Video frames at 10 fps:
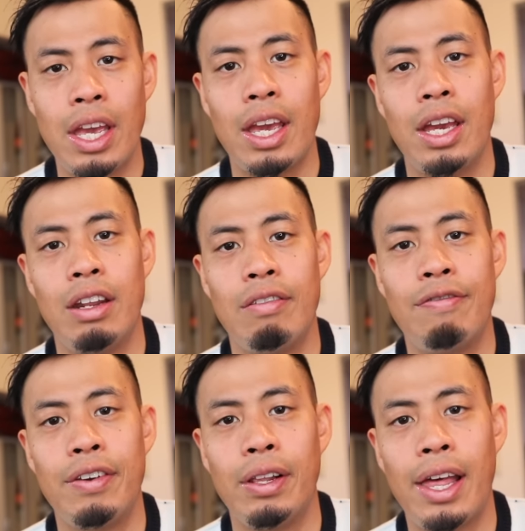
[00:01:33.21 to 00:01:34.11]
and
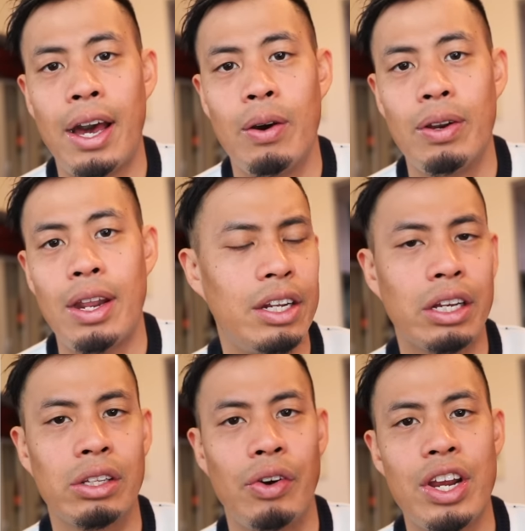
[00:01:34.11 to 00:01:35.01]
fill out
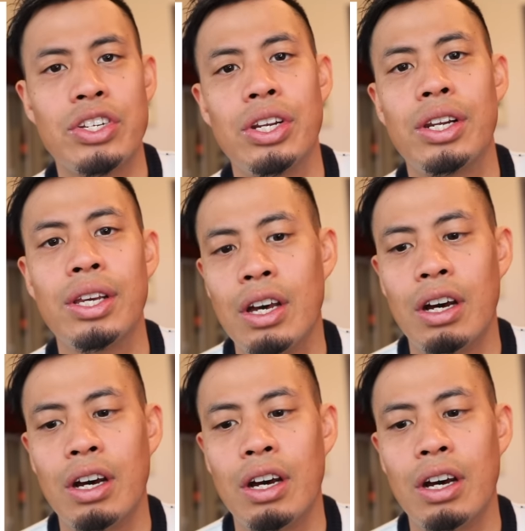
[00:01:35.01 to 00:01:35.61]
declaration